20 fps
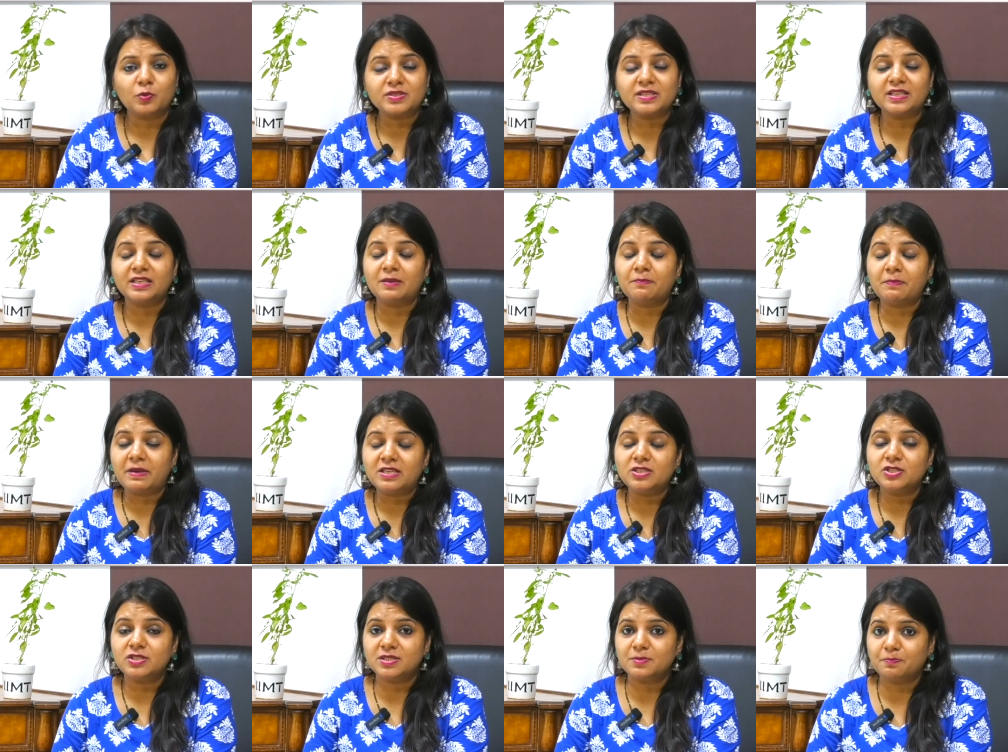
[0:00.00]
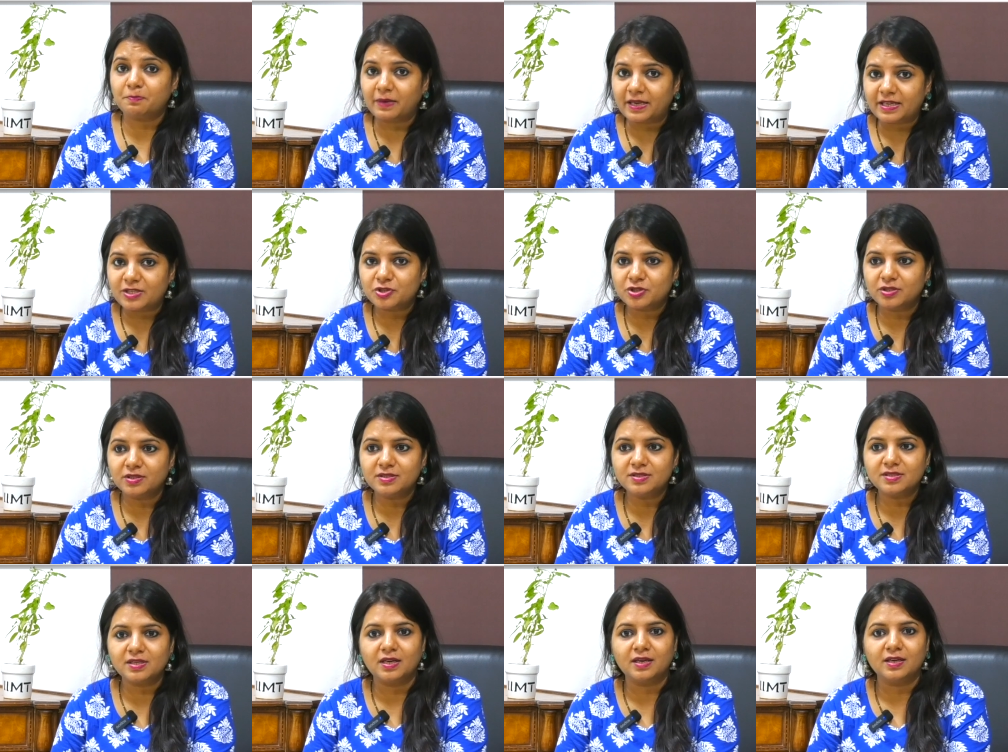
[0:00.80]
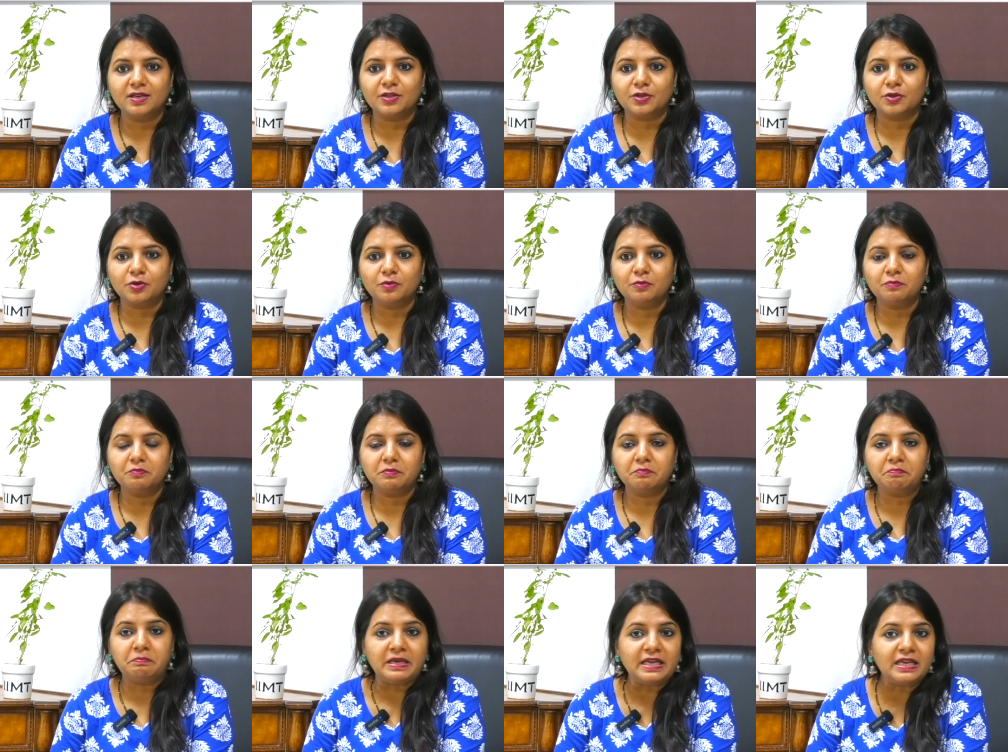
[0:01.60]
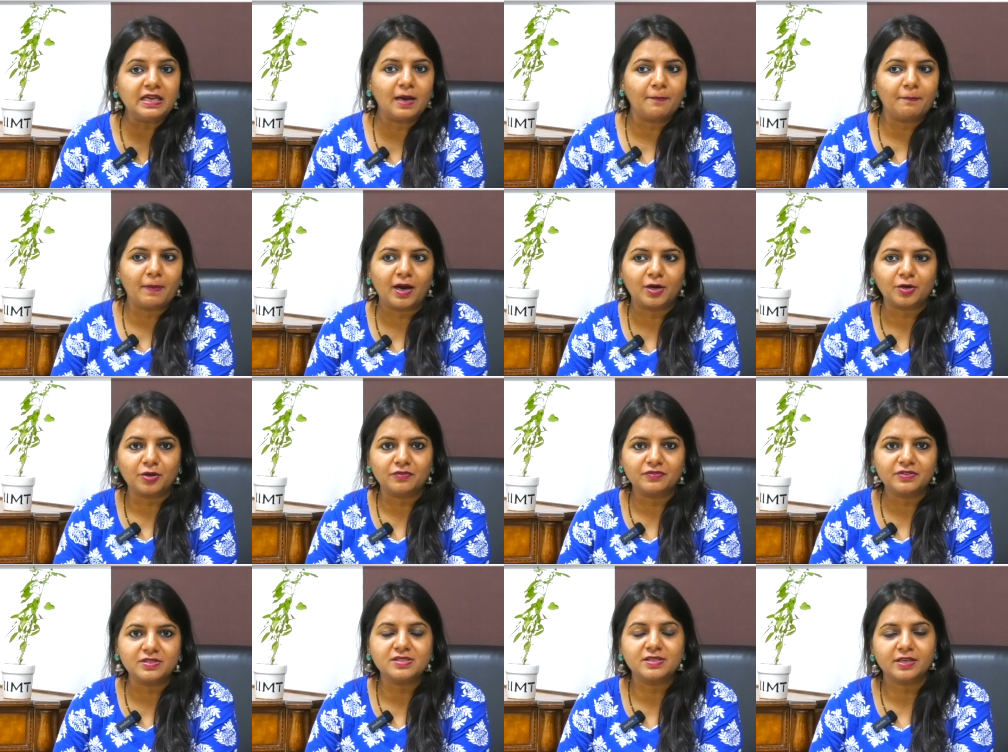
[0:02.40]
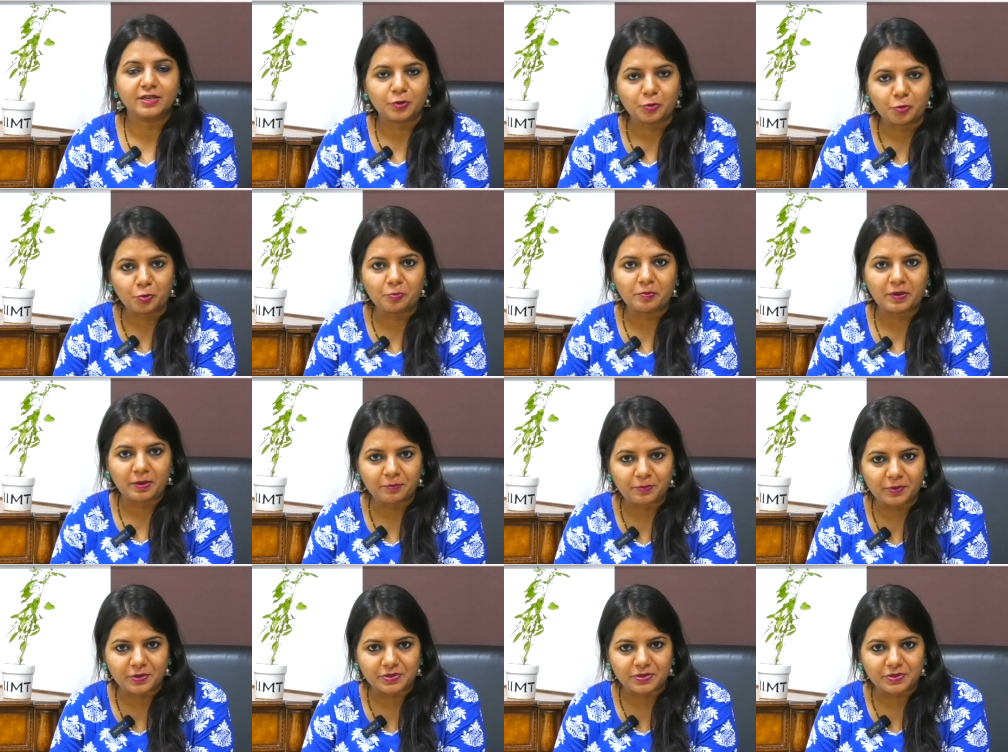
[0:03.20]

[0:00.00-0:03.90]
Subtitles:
was an immense pleasure, being a part of this recruitment